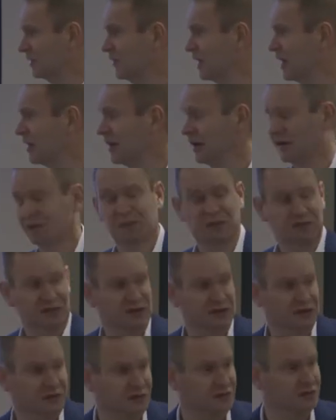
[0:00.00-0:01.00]
of our
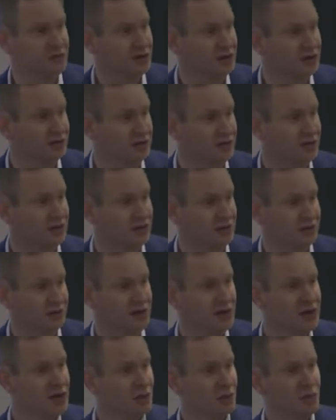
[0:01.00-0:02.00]
expertise in running DNS.
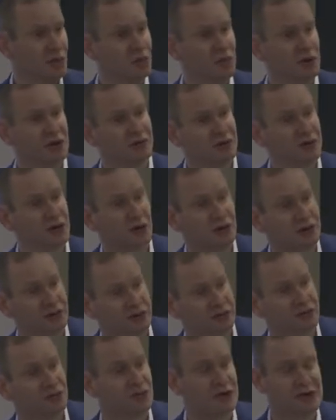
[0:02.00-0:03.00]
We're one of the
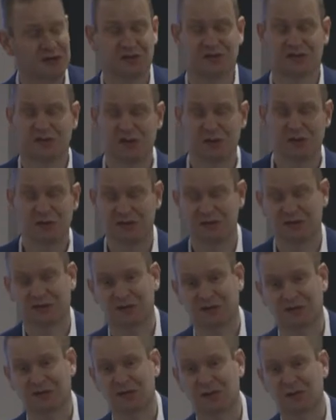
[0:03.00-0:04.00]
oldest registry
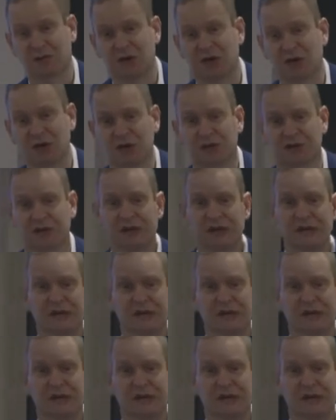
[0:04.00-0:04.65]
businesses in the world.